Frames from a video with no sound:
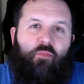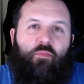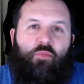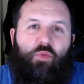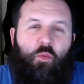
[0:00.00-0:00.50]

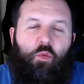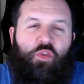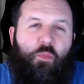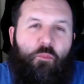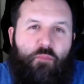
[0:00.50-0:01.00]

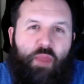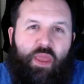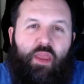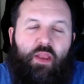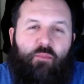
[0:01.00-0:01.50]
the
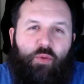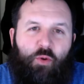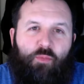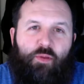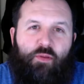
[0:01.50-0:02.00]
main
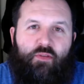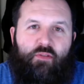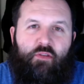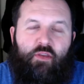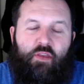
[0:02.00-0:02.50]

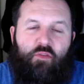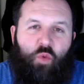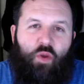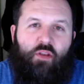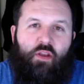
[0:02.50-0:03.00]
purpose is,
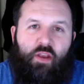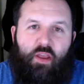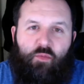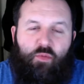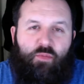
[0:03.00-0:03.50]
1, to
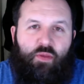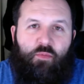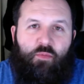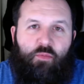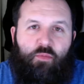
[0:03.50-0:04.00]
connect with
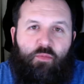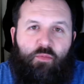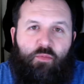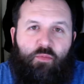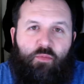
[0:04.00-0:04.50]
people, but
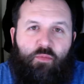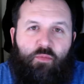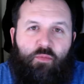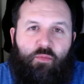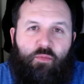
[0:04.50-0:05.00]
2, to have a
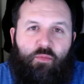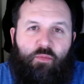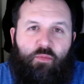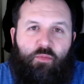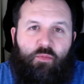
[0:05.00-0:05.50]
little bit of
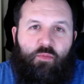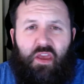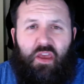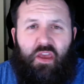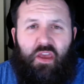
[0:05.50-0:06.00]
fun and
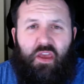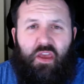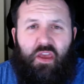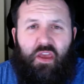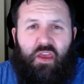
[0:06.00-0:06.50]

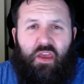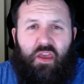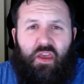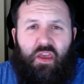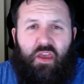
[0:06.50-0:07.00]
going
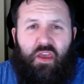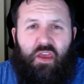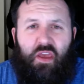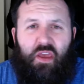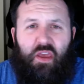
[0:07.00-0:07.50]
over
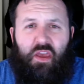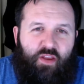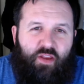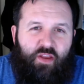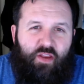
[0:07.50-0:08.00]
different
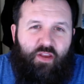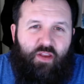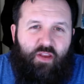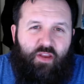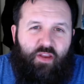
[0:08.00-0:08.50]
ideas and
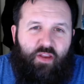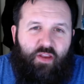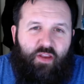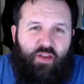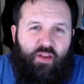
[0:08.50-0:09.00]
stuff,
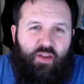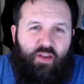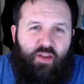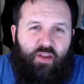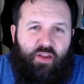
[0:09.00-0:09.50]
primarily
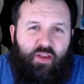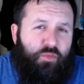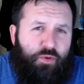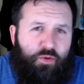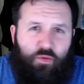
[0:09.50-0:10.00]
around
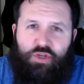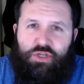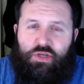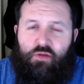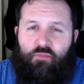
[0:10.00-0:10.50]

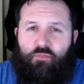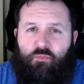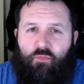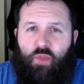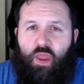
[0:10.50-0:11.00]
entrepreneurship
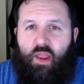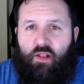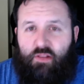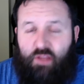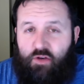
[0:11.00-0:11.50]

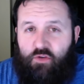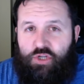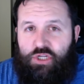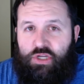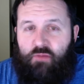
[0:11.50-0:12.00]
and
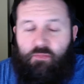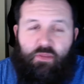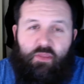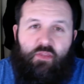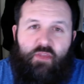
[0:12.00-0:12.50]
leadership
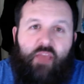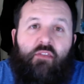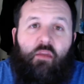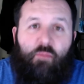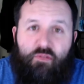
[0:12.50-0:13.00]
and that
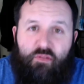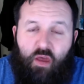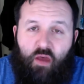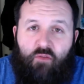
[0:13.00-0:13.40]
type of stuff.